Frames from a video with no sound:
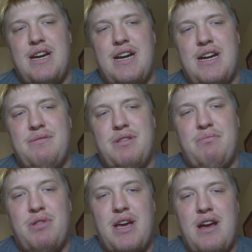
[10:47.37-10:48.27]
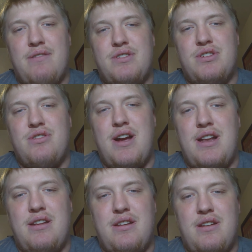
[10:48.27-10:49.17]
in the playoffs, just
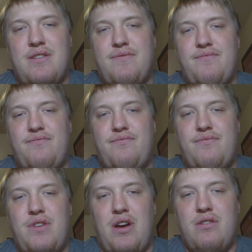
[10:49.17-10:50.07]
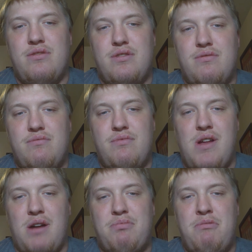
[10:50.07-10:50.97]
trying to, you know,
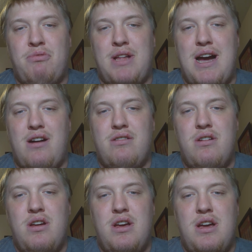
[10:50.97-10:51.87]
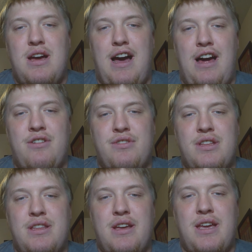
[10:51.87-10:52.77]
knock people out. I don't
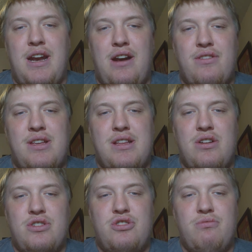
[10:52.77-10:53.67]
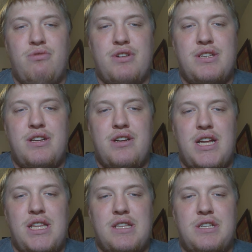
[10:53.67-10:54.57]
think they're a Super Bowl contender.
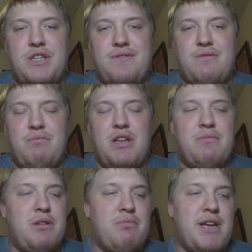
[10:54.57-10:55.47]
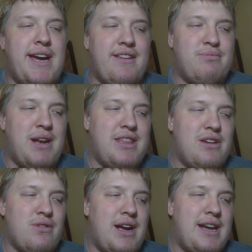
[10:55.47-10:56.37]
I think the Chiefs would beat them in the playoffs, but I
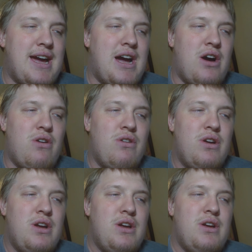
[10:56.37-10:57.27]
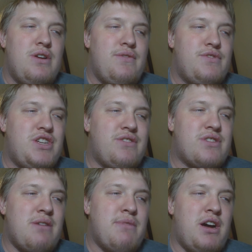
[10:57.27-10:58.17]
think right now, Chiefs
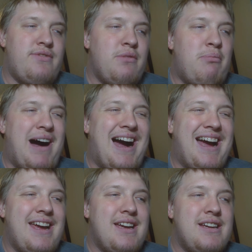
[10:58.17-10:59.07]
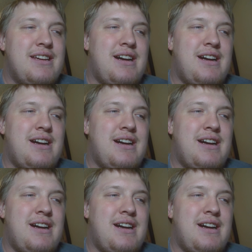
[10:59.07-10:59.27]
coming off a bye,